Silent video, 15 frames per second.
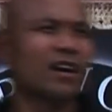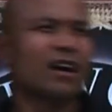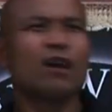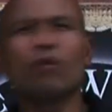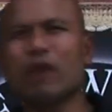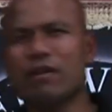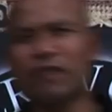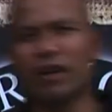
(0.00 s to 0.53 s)

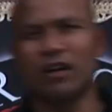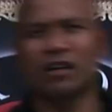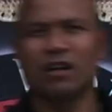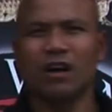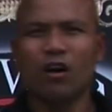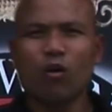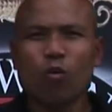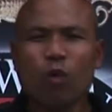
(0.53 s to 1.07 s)
whoever
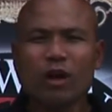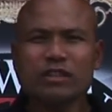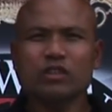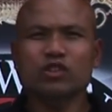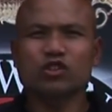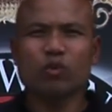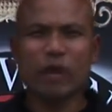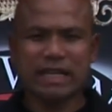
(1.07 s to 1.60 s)
want to
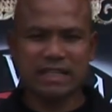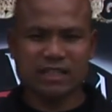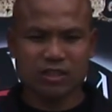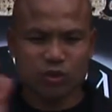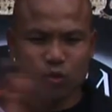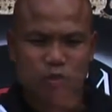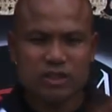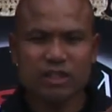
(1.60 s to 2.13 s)
train,
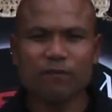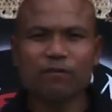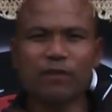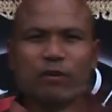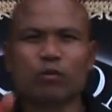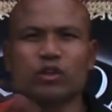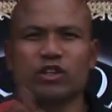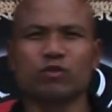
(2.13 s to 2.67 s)
do
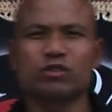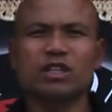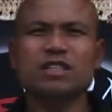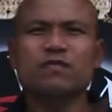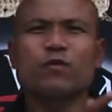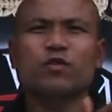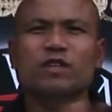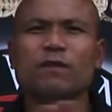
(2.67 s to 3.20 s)
something with you,
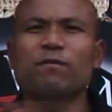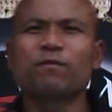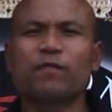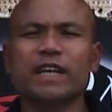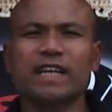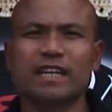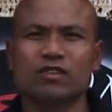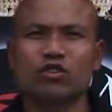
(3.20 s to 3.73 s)
just for some
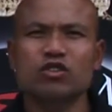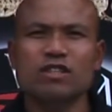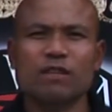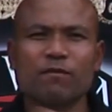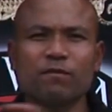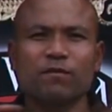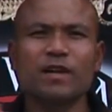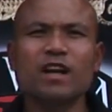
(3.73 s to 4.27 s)
fitness, just
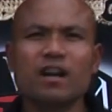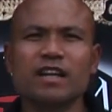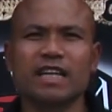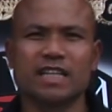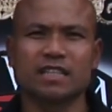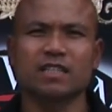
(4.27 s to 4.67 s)
some learning,